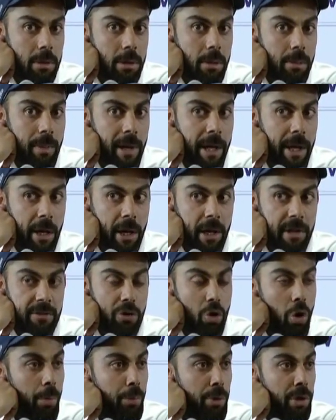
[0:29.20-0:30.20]
playing against
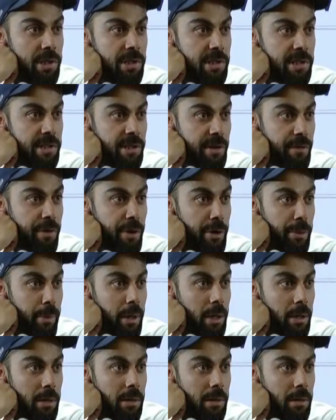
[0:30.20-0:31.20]
the opponents is different,
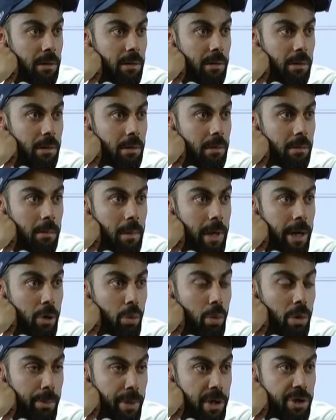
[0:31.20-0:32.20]
but I don't
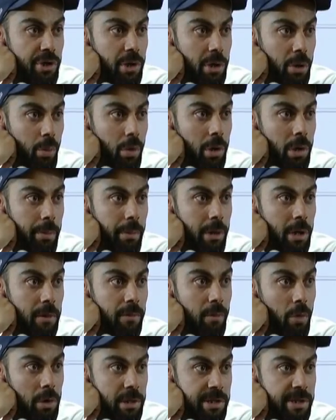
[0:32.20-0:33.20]
want to mention the word, but it
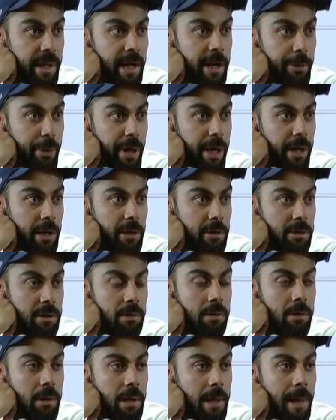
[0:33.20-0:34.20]
falls in that bracket.
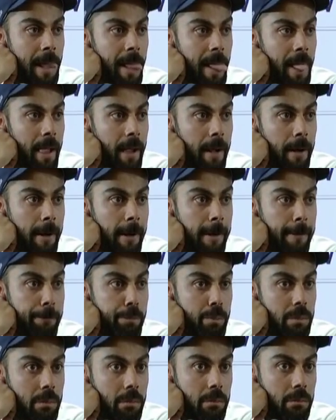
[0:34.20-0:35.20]
So
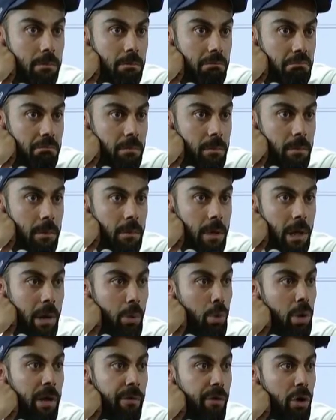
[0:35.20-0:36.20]
I
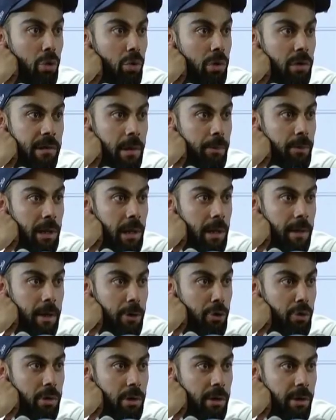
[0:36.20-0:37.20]
would never do something like that
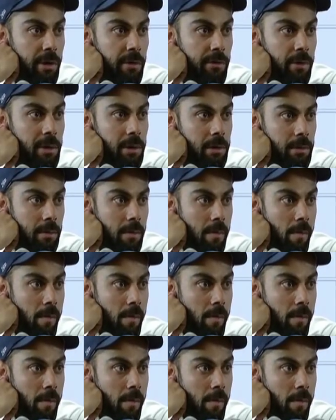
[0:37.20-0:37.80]
on the cricket field.